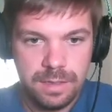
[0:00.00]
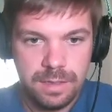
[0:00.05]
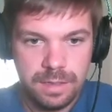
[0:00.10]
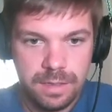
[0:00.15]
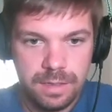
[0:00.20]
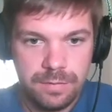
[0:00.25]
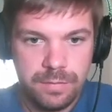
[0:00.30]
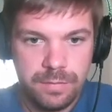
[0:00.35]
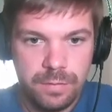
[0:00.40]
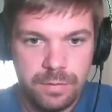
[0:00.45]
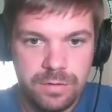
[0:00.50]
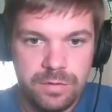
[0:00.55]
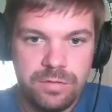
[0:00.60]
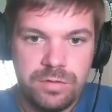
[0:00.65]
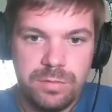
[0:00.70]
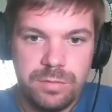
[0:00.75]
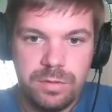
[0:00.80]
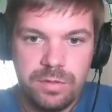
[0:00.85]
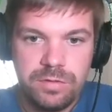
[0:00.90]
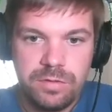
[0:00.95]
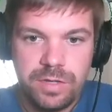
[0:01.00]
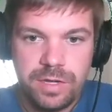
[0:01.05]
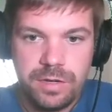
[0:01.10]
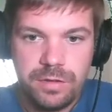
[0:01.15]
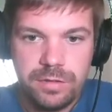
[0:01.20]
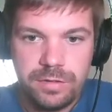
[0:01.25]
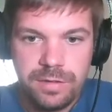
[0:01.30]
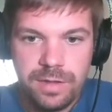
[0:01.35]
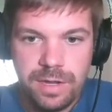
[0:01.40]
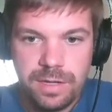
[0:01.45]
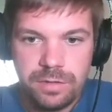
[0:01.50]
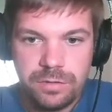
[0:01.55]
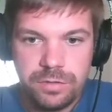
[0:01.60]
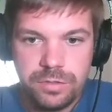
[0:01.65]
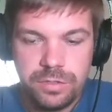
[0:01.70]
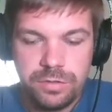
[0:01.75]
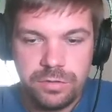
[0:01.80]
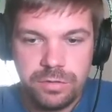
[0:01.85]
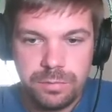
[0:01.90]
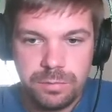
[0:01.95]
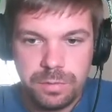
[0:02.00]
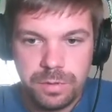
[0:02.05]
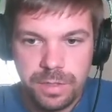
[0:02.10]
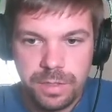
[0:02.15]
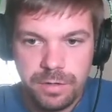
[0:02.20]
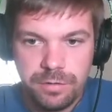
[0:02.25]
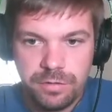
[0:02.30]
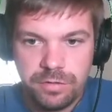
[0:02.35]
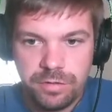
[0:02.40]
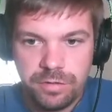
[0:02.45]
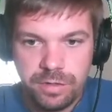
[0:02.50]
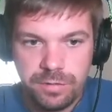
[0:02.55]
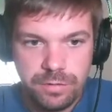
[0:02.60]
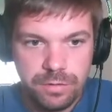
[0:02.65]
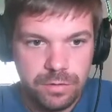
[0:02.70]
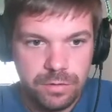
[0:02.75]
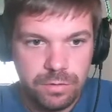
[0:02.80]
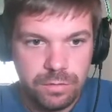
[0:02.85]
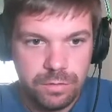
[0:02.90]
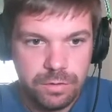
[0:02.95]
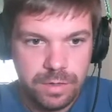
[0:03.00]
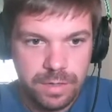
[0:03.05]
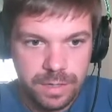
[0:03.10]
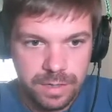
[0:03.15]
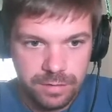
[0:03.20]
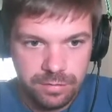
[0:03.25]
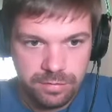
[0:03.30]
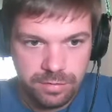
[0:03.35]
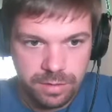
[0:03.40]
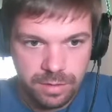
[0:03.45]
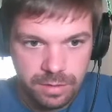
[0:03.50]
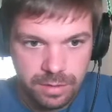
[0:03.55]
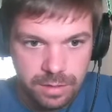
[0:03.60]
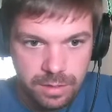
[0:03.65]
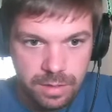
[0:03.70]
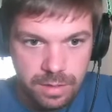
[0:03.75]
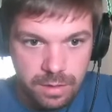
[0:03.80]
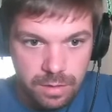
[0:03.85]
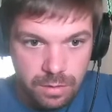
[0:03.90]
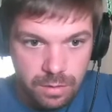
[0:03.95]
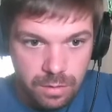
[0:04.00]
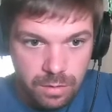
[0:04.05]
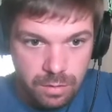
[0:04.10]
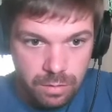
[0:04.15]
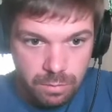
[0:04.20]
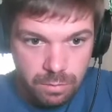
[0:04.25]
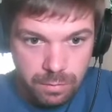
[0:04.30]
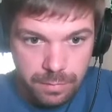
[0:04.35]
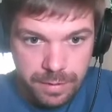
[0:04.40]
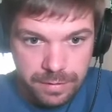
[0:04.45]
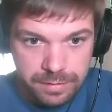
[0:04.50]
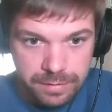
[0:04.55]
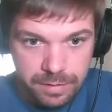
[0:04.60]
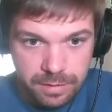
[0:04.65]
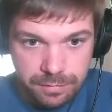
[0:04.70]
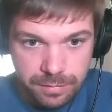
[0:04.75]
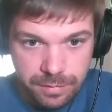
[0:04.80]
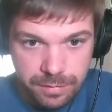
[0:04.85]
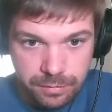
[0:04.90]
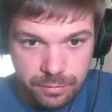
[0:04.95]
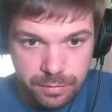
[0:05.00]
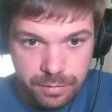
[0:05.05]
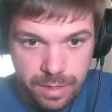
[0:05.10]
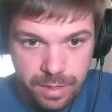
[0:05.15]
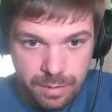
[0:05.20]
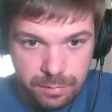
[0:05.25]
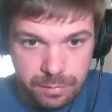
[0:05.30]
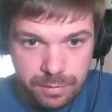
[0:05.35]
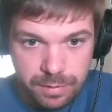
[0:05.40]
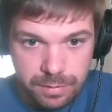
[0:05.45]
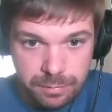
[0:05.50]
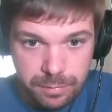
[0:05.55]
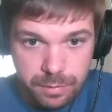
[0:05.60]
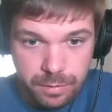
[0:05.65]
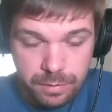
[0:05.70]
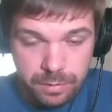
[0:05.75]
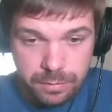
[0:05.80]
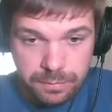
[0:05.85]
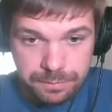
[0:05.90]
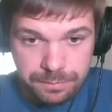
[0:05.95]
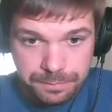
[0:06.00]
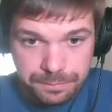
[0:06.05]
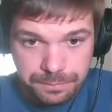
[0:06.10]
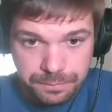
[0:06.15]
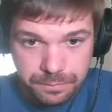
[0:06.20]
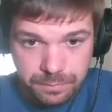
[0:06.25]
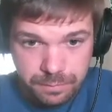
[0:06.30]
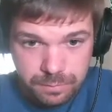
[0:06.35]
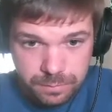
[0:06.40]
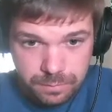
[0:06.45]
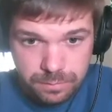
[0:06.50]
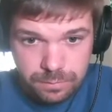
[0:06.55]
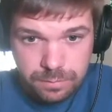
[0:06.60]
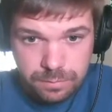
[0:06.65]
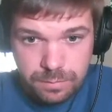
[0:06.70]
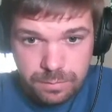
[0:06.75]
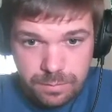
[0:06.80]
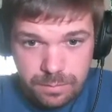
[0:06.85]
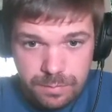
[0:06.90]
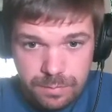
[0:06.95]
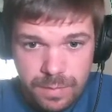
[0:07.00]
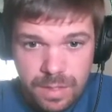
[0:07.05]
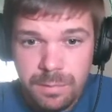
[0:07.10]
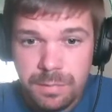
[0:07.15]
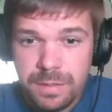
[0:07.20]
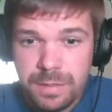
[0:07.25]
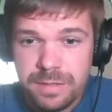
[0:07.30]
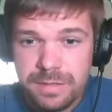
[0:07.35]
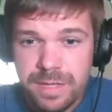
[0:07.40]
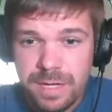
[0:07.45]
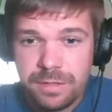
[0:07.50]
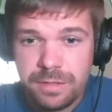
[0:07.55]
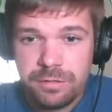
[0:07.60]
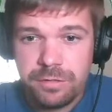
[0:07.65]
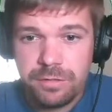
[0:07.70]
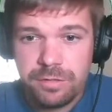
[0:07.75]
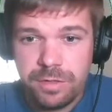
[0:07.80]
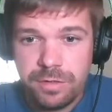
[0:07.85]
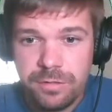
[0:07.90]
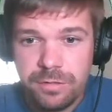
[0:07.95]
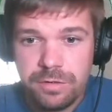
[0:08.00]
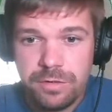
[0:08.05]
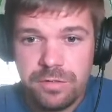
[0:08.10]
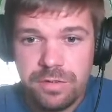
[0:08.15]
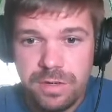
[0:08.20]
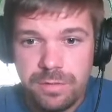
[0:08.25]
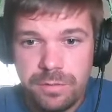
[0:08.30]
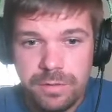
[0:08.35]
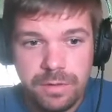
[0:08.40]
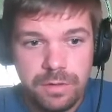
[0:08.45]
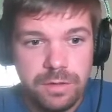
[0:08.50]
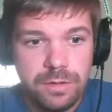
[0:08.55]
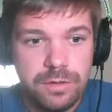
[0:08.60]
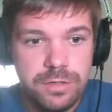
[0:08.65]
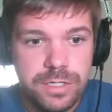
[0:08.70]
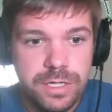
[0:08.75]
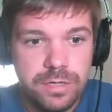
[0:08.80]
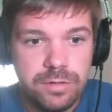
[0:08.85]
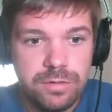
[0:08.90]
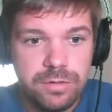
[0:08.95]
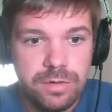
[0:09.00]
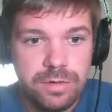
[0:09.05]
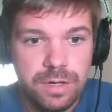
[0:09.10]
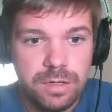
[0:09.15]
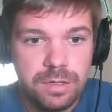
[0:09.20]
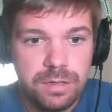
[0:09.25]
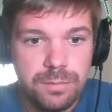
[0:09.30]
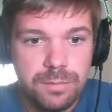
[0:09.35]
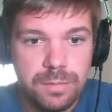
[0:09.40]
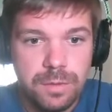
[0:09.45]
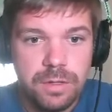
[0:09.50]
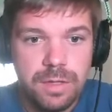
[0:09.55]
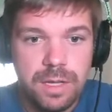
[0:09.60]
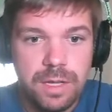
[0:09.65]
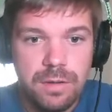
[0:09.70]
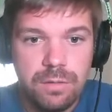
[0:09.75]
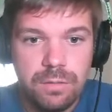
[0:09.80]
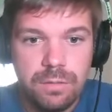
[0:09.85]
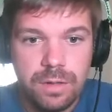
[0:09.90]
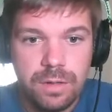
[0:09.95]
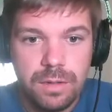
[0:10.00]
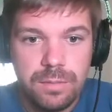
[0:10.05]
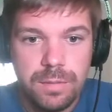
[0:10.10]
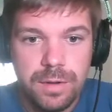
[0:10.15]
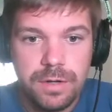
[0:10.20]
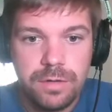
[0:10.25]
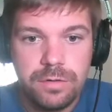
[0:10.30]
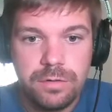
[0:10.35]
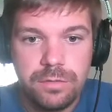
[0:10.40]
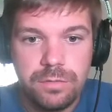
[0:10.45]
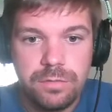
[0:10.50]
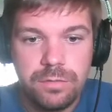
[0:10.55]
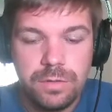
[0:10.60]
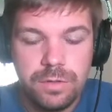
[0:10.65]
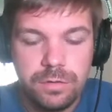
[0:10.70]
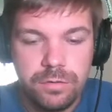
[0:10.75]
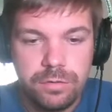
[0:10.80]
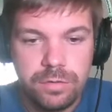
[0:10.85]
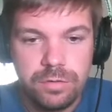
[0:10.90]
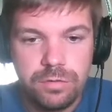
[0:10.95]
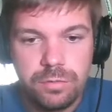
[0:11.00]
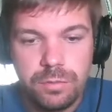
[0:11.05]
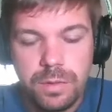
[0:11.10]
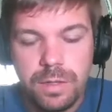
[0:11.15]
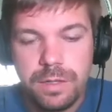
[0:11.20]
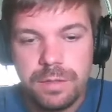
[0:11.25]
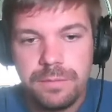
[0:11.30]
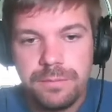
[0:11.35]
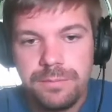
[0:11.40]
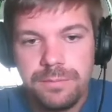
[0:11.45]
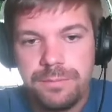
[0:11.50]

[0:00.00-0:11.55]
if you want to simply secure the tackle, choosing play receiver or Hitstick will make the defender not play the ball, but attack the receiver instead, with a low chance of knocking the ball out when compared to using SWAT.